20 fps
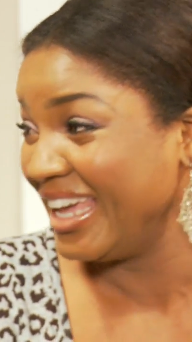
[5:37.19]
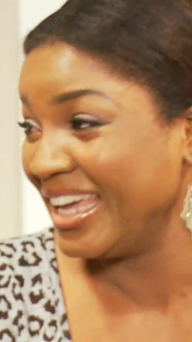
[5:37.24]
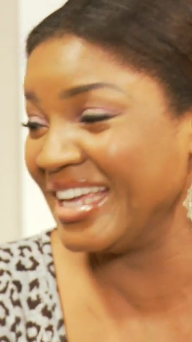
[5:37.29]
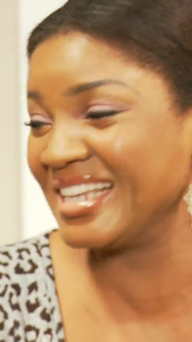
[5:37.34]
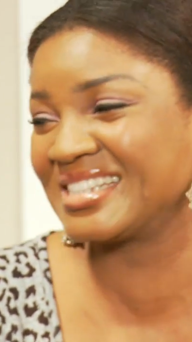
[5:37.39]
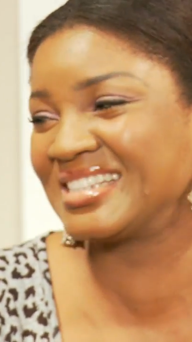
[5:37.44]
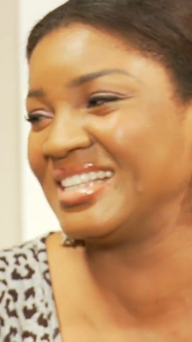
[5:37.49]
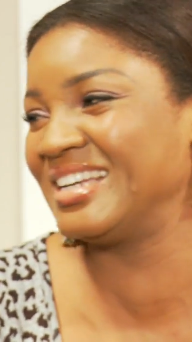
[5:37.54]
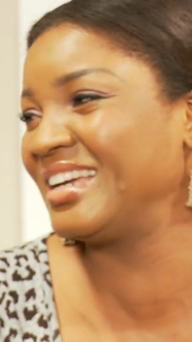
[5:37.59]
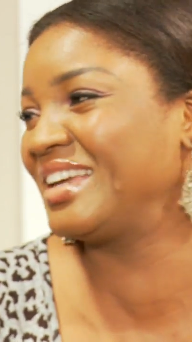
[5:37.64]

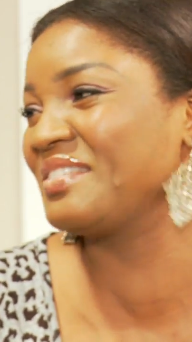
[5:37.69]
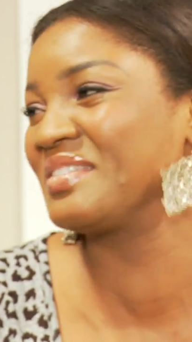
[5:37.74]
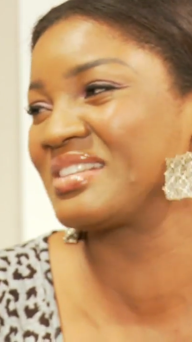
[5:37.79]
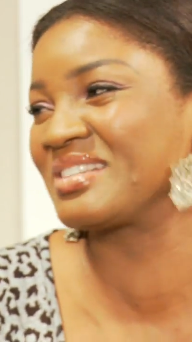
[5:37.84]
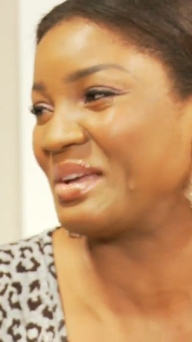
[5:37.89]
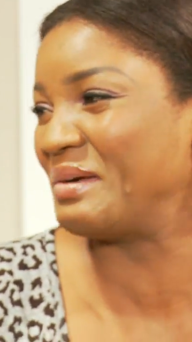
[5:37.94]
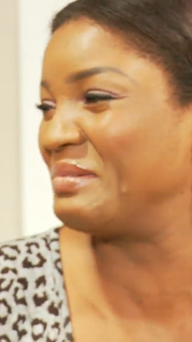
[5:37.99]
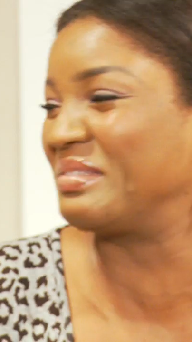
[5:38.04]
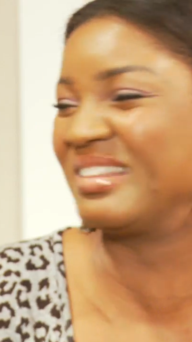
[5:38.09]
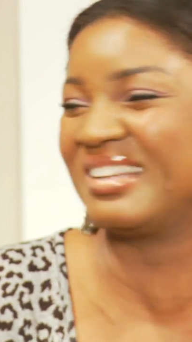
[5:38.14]
It's not even
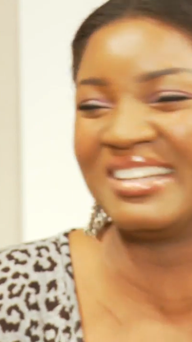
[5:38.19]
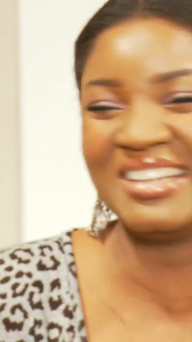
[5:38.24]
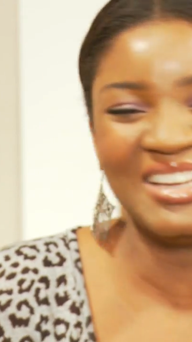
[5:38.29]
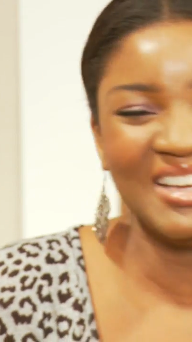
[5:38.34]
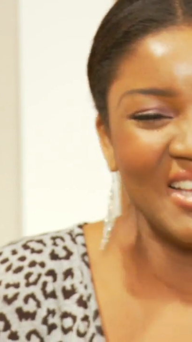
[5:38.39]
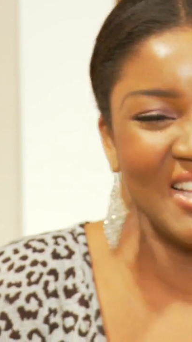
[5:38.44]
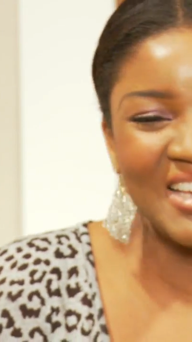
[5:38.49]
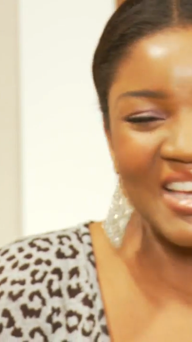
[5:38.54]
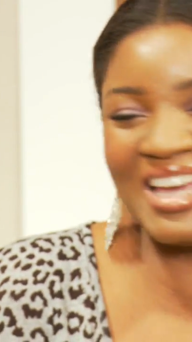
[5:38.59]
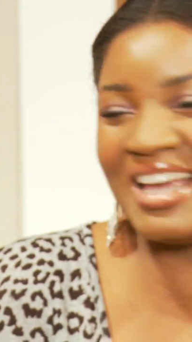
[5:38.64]
something,
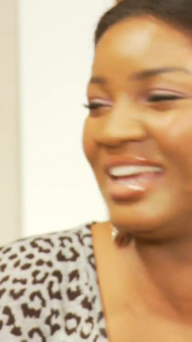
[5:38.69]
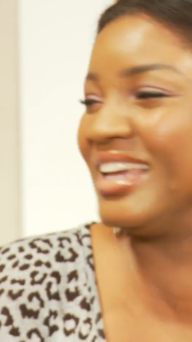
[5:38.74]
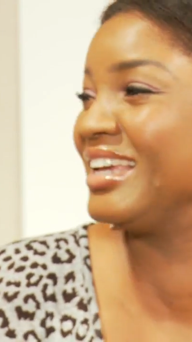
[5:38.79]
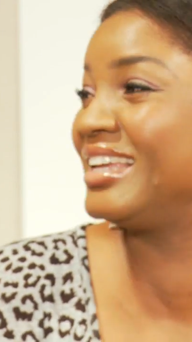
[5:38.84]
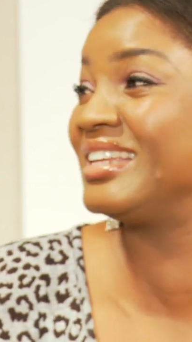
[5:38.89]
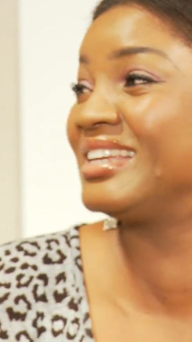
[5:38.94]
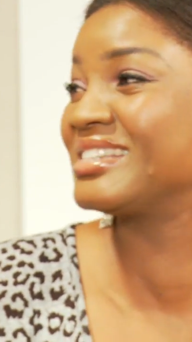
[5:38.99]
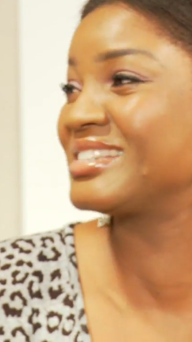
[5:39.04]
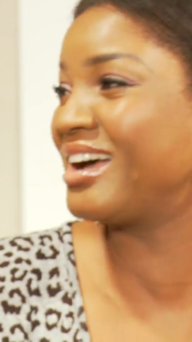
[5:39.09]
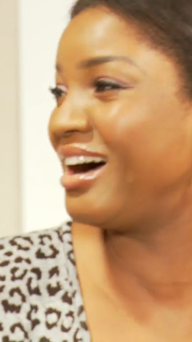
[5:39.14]

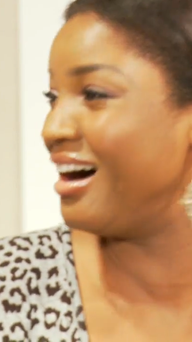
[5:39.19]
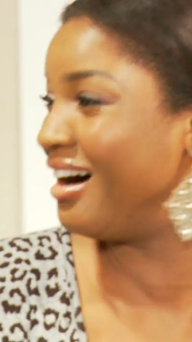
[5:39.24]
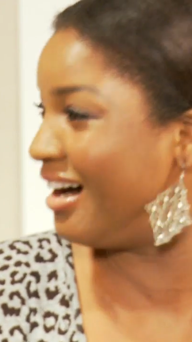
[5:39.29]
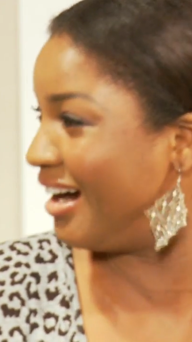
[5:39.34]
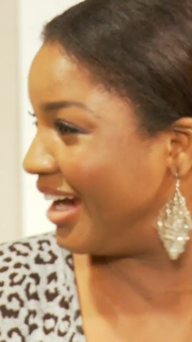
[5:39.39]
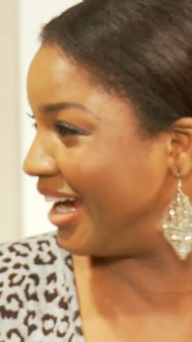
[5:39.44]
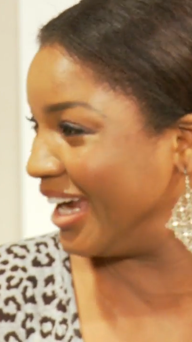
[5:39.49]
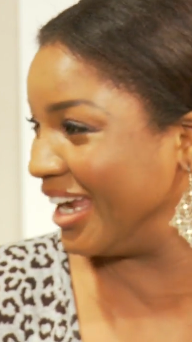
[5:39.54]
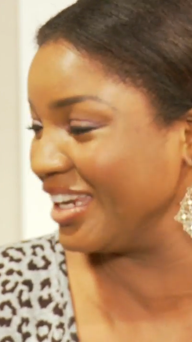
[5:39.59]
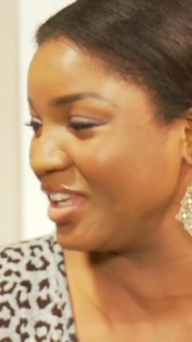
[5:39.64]
it is
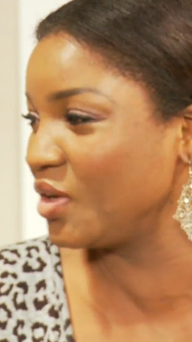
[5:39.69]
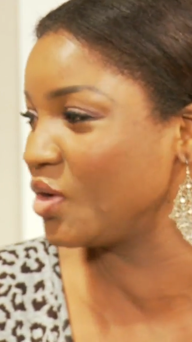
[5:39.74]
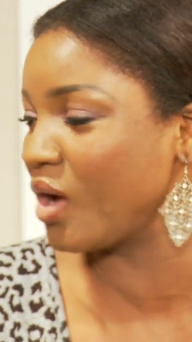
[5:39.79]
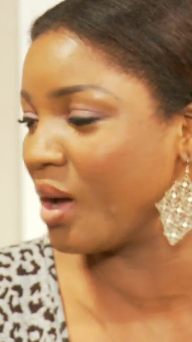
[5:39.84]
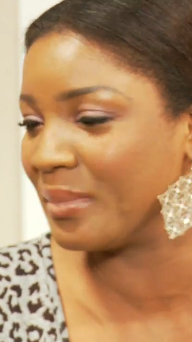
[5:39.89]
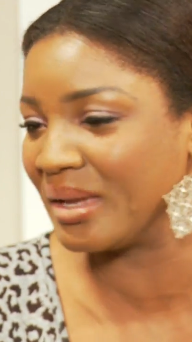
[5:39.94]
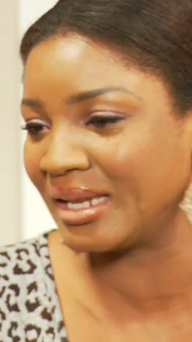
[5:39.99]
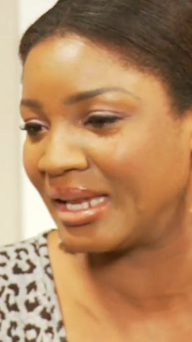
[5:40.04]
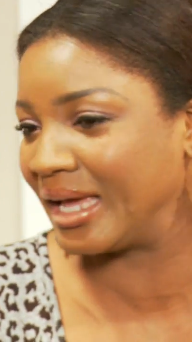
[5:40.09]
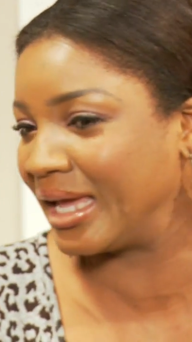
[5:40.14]
hard, you know.
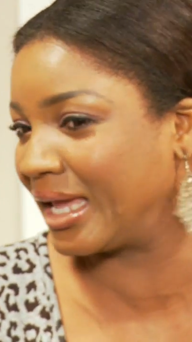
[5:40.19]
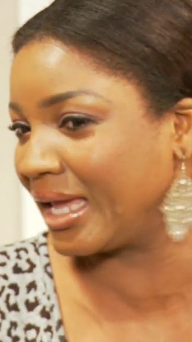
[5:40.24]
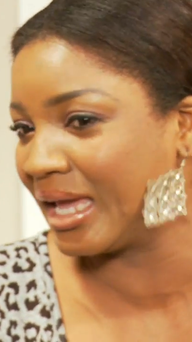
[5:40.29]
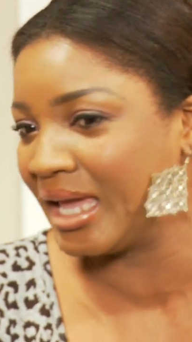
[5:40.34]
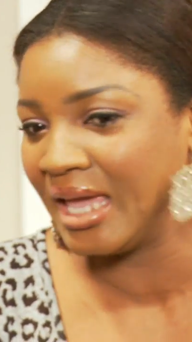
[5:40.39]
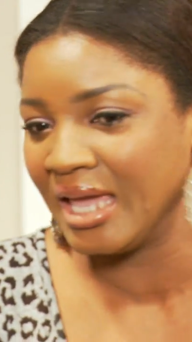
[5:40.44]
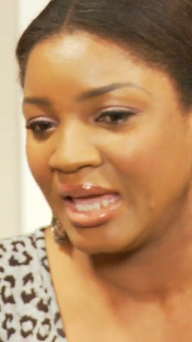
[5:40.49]
I mean, like,